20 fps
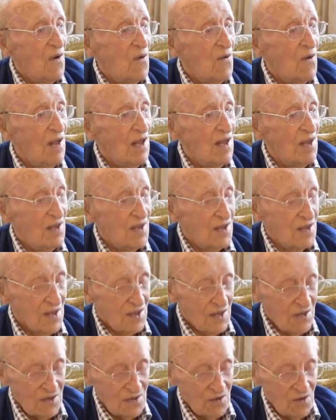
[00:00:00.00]
Well,
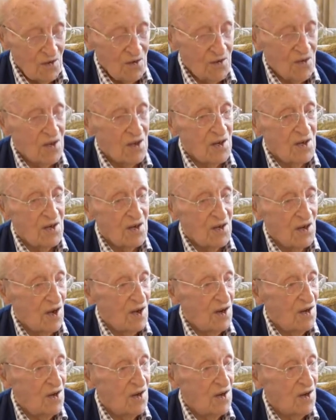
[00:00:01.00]
the, no, they're
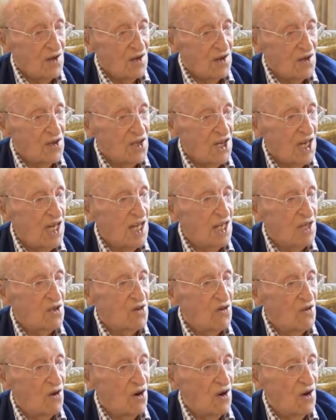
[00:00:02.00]
uh, shale
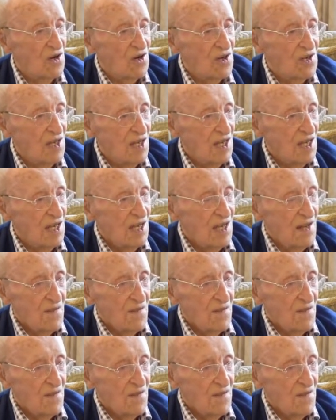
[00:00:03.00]
courts.